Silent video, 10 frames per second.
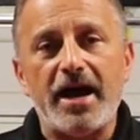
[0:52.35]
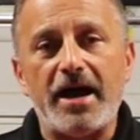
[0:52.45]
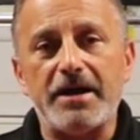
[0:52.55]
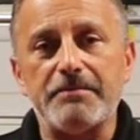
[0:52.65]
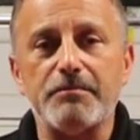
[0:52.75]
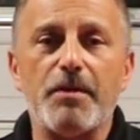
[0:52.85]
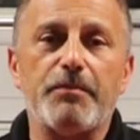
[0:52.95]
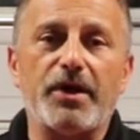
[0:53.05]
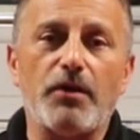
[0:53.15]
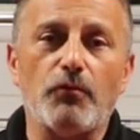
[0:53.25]
Um,
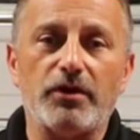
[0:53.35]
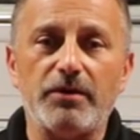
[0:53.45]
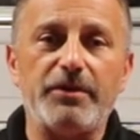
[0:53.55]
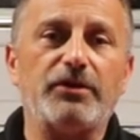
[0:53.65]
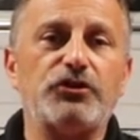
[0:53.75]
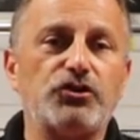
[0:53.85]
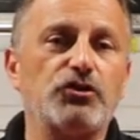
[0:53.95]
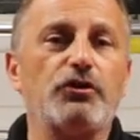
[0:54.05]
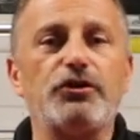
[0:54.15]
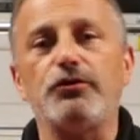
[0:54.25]
but I wanted to be able to
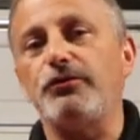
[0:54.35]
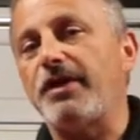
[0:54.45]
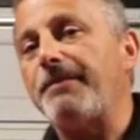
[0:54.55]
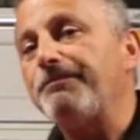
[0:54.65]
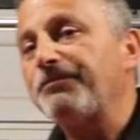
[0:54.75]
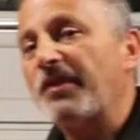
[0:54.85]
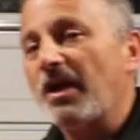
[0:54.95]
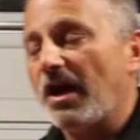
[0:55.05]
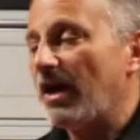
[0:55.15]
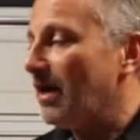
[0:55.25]
show you that
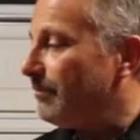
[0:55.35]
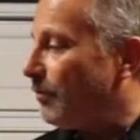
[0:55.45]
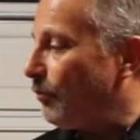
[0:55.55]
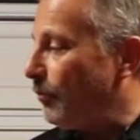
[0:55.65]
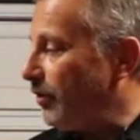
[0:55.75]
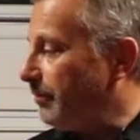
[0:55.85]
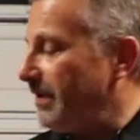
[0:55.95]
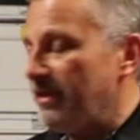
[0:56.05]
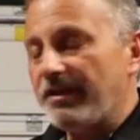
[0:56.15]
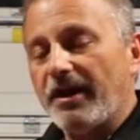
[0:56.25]
um, we'll
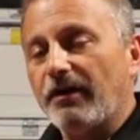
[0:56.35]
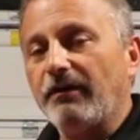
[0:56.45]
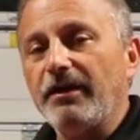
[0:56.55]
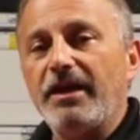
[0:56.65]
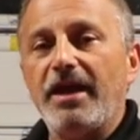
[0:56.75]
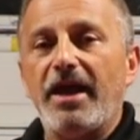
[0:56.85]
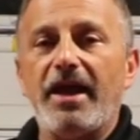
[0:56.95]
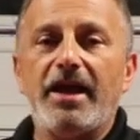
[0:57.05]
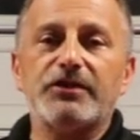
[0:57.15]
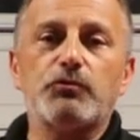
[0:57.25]
be there
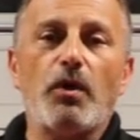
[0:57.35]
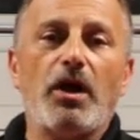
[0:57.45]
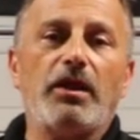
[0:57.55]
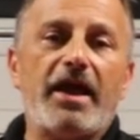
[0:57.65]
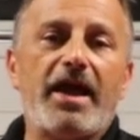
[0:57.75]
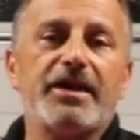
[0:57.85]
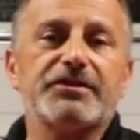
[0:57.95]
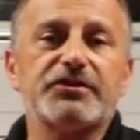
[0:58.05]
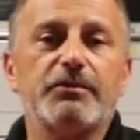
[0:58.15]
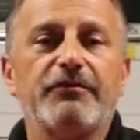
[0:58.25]
as well
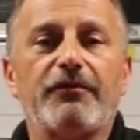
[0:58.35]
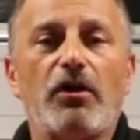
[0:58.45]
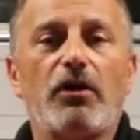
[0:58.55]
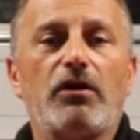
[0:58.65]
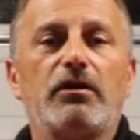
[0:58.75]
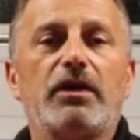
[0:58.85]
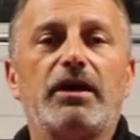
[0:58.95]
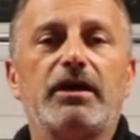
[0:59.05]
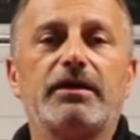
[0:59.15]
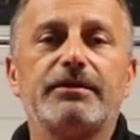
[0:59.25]
as some of our
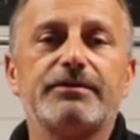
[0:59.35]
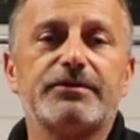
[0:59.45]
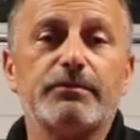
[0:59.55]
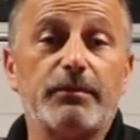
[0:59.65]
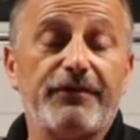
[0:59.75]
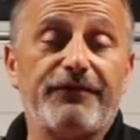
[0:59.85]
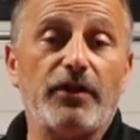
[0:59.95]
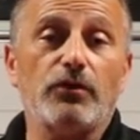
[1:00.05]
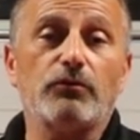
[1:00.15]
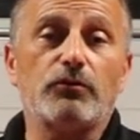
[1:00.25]
uh, some of my
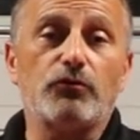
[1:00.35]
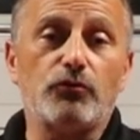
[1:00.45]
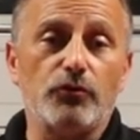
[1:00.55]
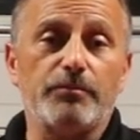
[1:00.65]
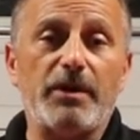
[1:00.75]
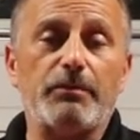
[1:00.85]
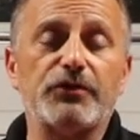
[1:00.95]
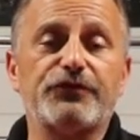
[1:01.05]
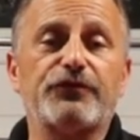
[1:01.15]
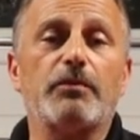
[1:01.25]
fellow group
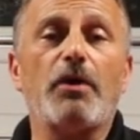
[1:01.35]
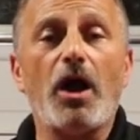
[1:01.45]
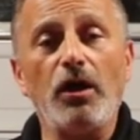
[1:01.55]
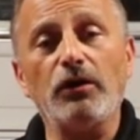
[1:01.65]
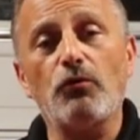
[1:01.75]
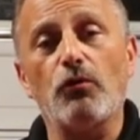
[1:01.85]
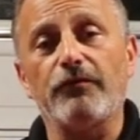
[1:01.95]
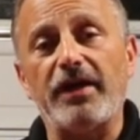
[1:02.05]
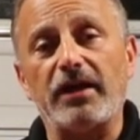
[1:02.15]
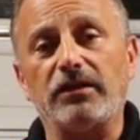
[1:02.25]
members from our
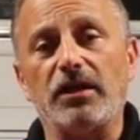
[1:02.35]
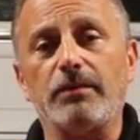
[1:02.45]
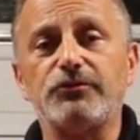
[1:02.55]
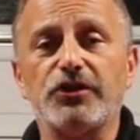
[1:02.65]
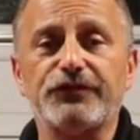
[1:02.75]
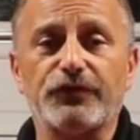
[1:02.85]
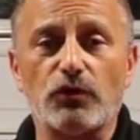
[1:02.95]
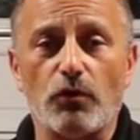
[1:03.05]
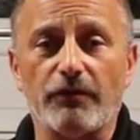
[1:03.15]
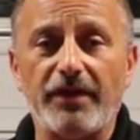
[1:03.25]
Corvette club just for
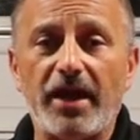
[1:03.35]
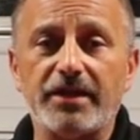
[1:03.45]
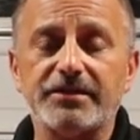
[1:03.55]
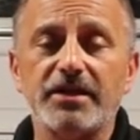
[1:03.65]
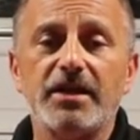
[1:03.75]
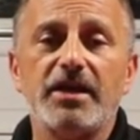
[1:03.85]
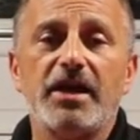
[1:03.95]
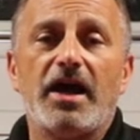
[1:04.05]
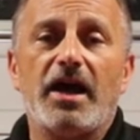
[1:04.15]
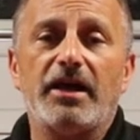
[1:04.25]
Corvettes
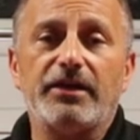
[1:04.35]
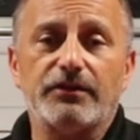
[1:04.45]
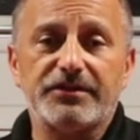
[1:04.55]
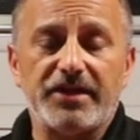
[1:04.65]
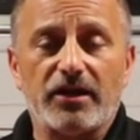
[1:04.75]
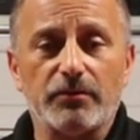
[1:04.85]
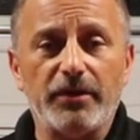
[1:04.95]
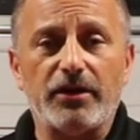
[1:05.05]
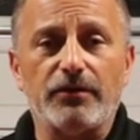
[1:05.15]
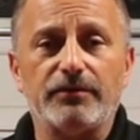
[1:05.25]
uh, here in
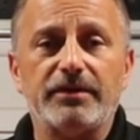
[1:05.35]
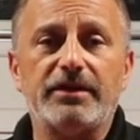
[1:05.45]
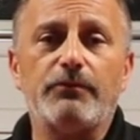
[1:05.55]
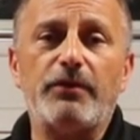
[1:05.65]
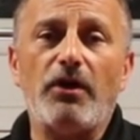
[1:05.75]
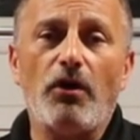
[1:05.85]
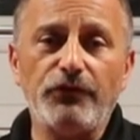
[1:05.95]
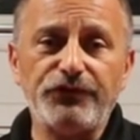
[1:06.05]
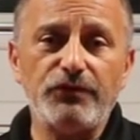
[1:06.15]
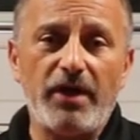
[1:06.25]
Sacramento. And then we
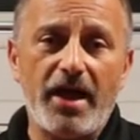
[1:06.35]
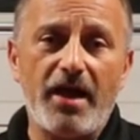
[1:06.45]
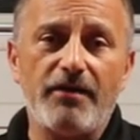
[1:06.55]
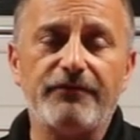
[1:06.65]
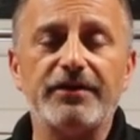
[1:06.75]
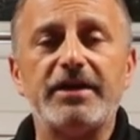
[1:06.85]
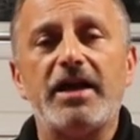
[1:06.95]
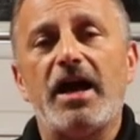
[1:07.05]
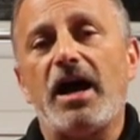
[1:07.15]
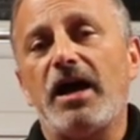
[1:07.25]
also have
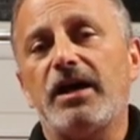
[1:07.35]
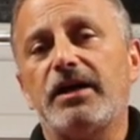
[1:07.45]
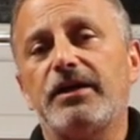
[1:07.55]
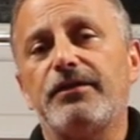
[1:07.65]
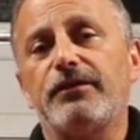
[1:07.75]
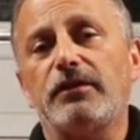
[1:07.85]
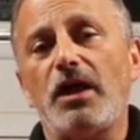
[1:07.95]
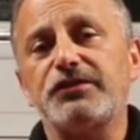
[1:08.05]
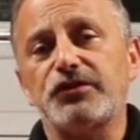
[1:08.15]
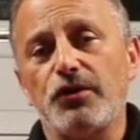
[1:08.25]
uh, the
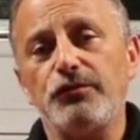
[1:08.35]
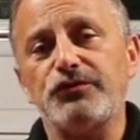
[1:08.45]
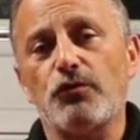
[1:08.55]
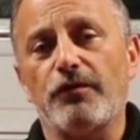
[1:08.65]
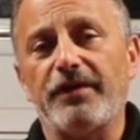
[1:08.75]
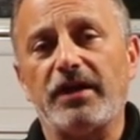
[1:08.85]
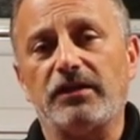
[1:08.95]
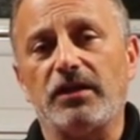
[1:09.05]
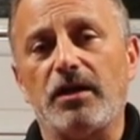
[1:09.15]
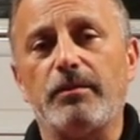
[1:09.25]
Lost Coast Corvette
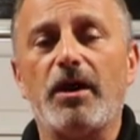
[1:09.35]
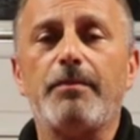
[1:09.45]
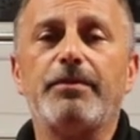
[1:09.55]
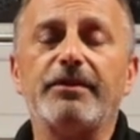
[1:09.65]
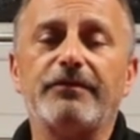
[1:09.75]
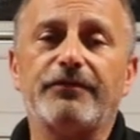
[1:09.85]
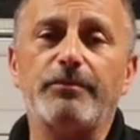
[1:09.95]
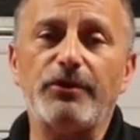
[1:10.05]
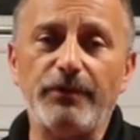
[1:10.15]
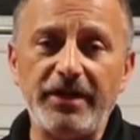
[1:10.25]
Club up in,
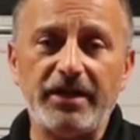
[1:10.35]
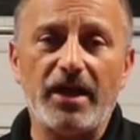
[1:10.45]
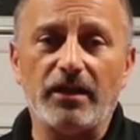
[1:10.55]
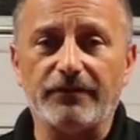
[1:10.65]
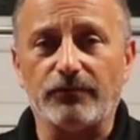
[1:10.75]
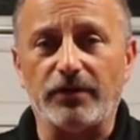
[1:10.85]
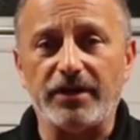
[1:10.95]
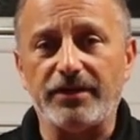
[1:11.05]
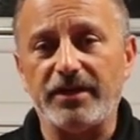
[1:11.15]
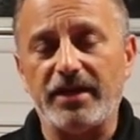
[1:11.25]
from Eureka,
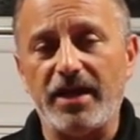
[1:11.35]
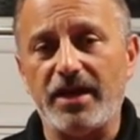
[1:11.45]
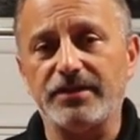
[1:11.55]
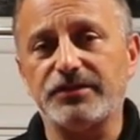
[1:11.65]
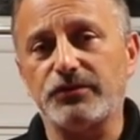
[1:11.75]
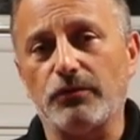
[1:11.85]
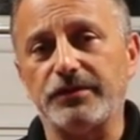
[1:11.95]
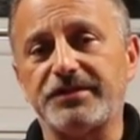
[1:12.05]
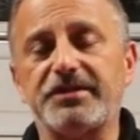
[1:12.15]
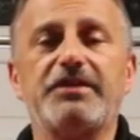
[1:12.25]
California that has
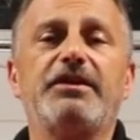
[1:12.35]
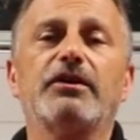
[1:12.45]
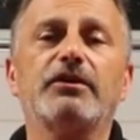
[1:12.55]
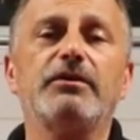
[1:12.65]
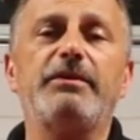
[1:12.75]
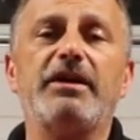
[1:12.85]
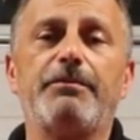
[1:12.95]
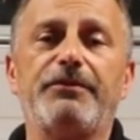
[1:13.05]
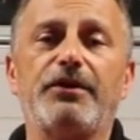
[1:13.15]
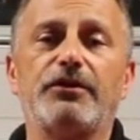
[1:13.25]
told us that they're going to be
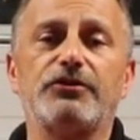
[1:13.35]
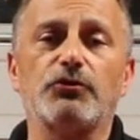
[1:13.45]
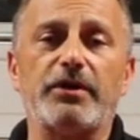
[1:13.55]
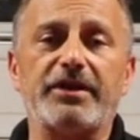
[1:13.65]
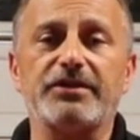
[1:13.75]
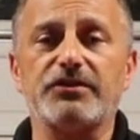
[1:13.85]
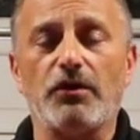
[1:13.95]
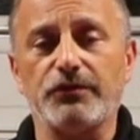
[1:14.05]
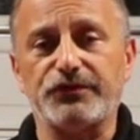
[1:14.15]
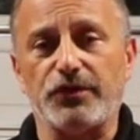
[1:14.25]
up there joining us
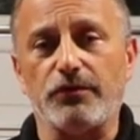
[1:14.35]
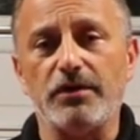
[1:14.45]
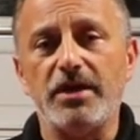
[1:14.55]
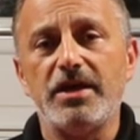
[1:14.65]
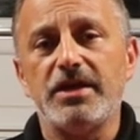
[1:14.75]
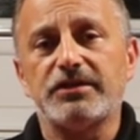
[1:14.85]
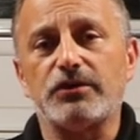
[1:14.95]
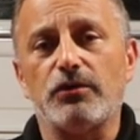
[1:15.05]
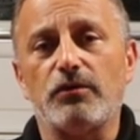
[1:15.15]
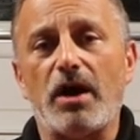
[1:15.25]
also.
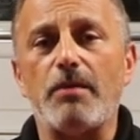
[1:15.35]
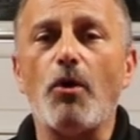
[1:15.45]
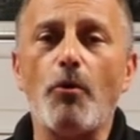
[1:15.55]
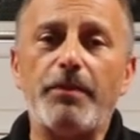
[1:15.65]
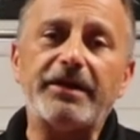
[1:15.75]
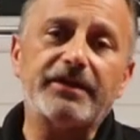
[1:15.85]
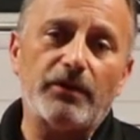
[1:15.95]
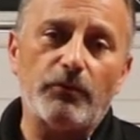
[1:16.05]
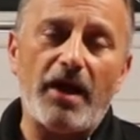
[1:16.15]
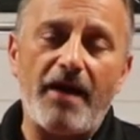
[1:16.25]
So I'm hoping
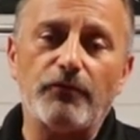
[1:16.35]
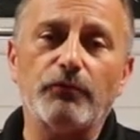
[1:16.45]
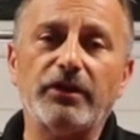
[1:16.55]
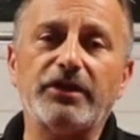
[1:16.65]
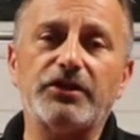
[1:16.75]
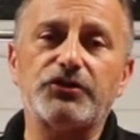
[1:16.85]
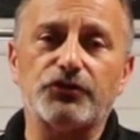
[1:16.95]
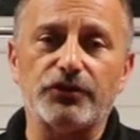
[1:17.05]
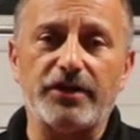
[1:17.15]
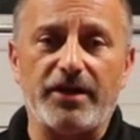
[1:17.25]
that we'll have a really good
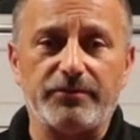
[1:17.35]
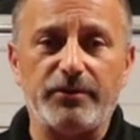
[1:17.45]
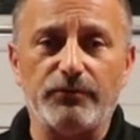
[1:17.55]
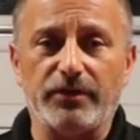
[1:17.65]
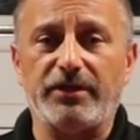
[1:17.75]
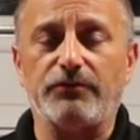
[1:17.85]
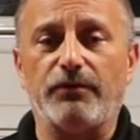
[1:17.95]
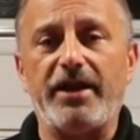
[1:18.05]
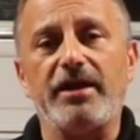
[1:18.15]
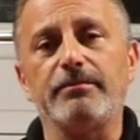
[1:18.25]
turnout. It'll be really
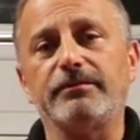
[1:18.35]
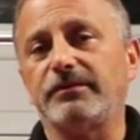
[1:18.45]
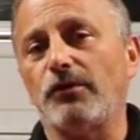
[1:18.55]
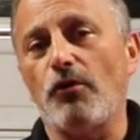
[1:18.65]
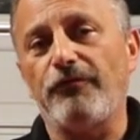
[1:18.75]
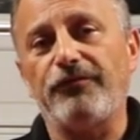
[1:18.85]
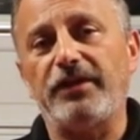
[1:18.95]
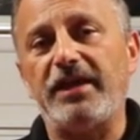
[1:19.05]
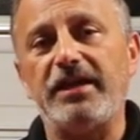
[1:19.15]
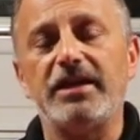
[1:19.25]
great. I'm
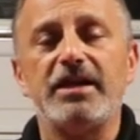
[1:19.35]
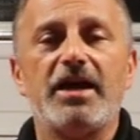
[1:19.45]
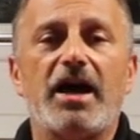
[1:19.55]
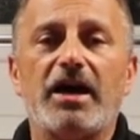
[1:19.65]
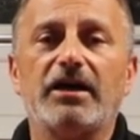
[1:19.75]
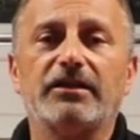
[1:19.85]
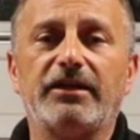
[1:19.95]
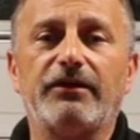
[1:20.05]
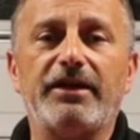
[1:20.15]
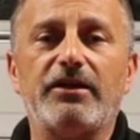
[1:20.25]
hopefully uh,
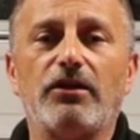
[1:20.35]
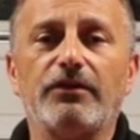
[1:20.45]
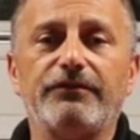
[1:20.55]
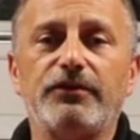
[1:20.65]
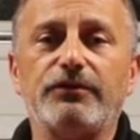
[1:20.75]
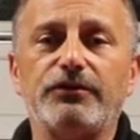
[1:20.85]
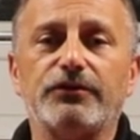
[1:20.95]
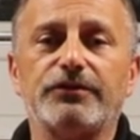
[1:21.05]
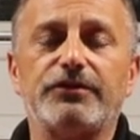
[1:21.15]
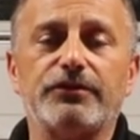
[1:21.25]
Larry, all of you and
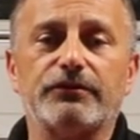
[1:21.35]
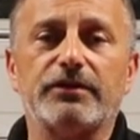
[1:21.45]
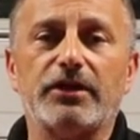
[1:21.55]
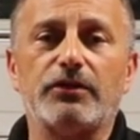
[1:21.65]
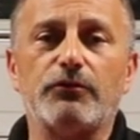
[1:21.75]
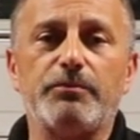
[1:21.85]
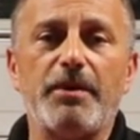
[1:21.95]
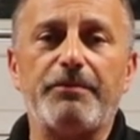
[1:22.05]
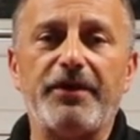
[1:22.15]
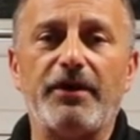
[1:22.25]
your your uh, group
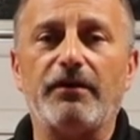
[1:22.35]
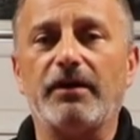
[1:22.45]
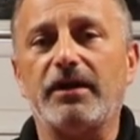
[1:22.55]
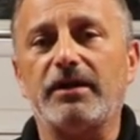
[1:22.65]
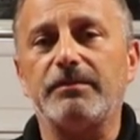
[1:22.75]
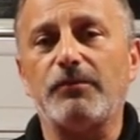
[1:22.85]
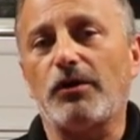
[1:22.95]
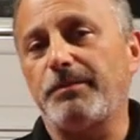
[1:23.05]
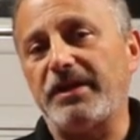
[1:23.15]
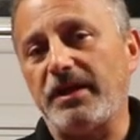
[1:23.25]
up there um,
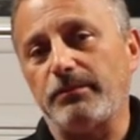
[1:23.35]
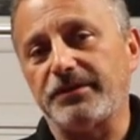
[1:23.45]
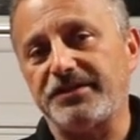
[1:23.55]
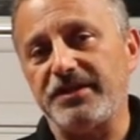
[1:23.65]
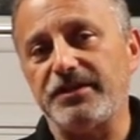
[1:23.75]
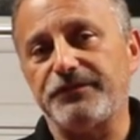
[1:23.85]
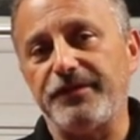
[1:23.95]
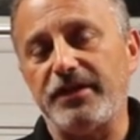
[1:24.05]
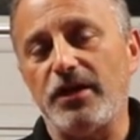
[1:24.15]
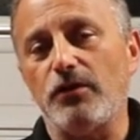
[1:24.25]
are being able to see this
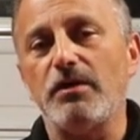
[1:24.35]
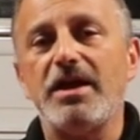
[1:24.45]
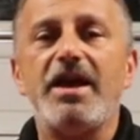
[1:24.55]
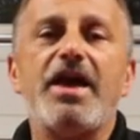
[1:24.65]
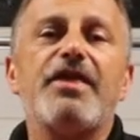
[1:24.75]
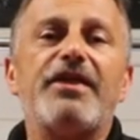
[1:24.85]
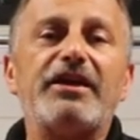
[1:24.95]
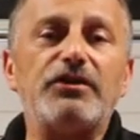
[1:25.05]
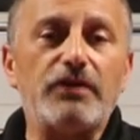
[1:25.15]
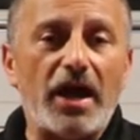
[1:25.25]
video
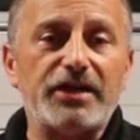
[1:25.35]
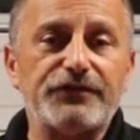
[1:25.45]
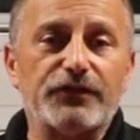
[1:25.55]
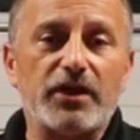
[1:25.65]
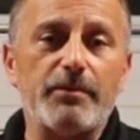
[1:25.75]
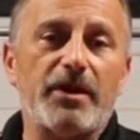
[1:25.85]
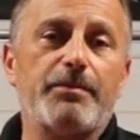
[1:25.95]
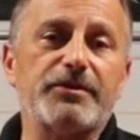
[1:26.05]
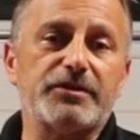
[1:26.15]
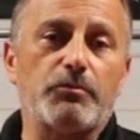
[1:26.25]
thank you guys for coming
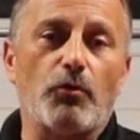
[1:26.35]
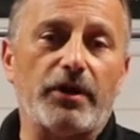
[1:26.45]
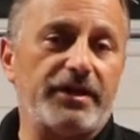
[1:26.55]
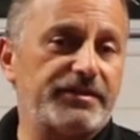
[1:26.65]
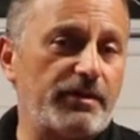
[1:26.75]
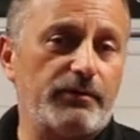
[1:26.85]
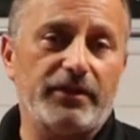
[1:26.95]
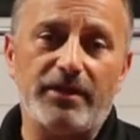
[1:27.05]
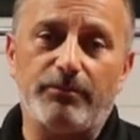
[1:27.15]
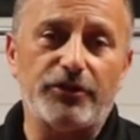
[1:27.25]
up and supporting us. I
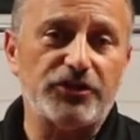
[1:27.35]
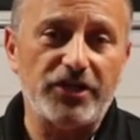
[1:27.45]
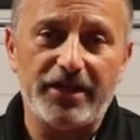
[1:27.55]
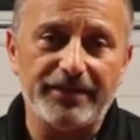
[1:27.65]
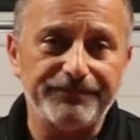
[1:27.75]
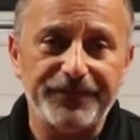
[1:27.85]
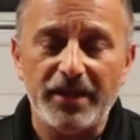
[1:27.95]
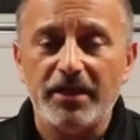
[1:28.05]
really appreciate it.